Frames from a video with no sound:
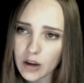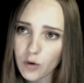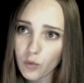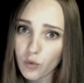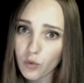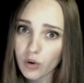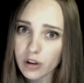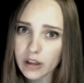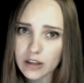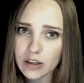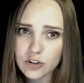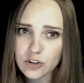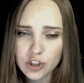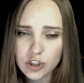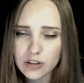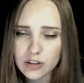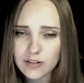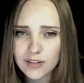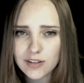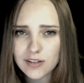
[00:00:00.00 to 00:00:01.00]

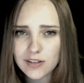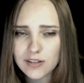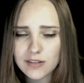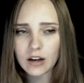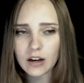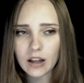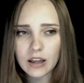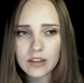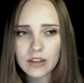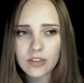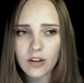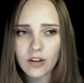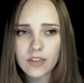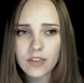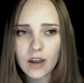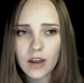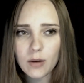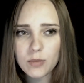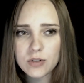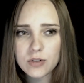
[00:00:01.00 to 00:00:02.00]
relations. I
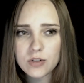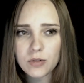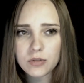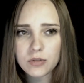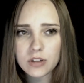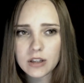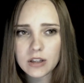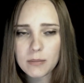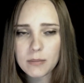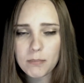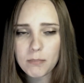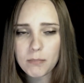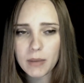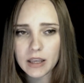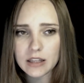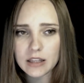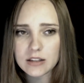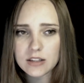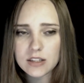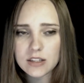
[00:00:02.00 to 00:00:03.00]
thought that was only a
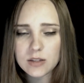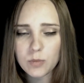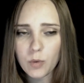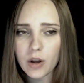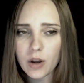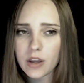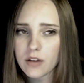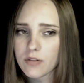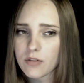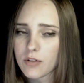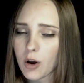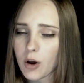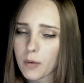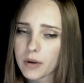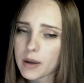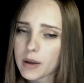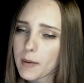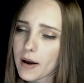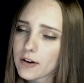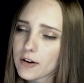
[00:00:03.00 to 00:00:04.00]
bigot's way of
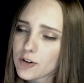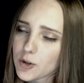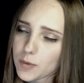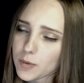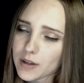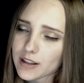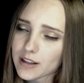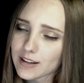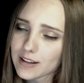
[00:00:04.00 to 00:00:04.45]
going about doing